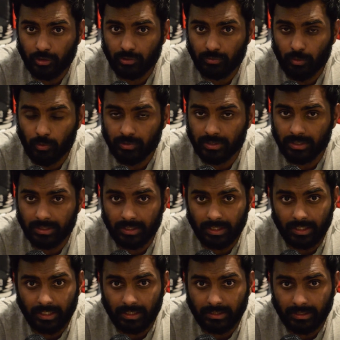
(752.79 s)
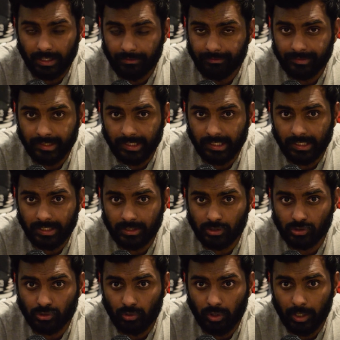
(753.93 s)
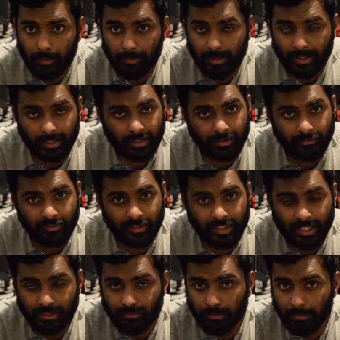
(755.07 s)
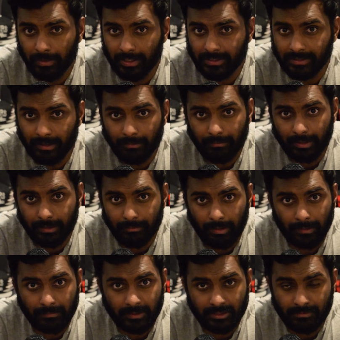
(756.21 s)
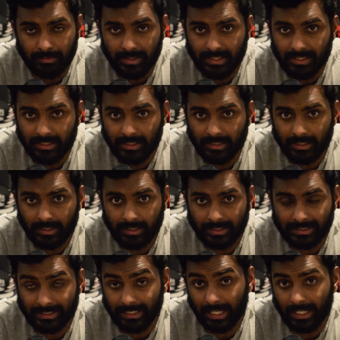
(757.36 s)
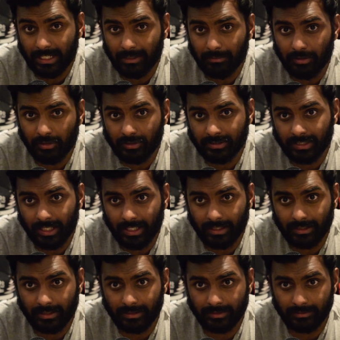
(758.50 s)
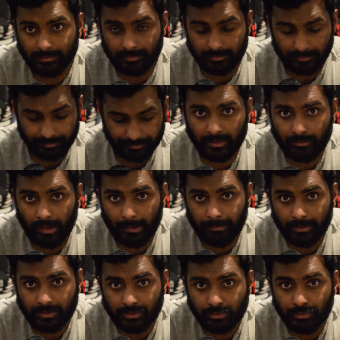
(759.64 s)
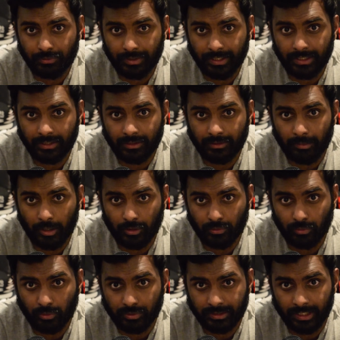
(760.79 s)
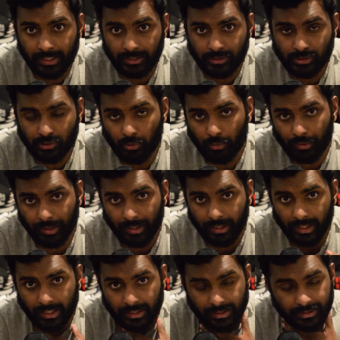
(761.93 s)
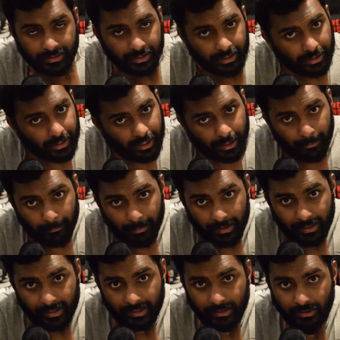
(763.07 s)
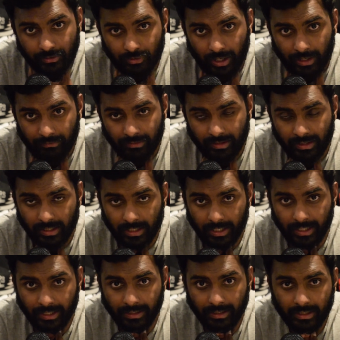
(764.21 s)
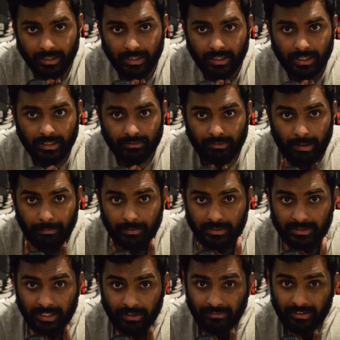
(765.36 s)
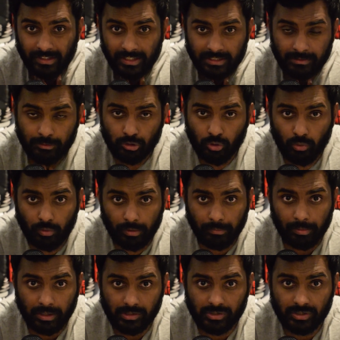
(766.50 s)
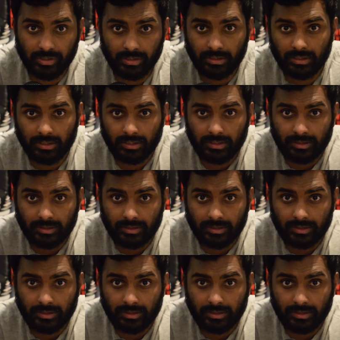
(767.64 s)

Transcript: DeMar DeRozan definitely needs to show up, and if he does replace somebody, it might just be Siakam. It looks like the Raptors do need DeMar DeRozan and his scoring and his ability to drive into the lane, because the Raptors definitely need some scoring punch.